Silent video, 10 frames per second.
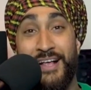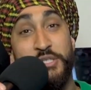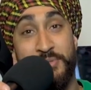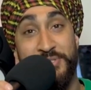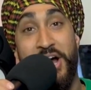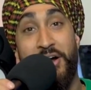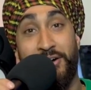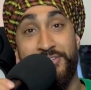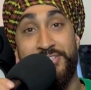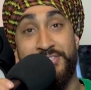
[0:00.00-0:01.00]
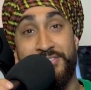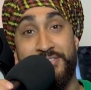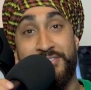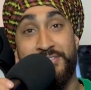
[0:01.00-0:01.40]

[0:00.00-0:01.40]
YouTube is ours.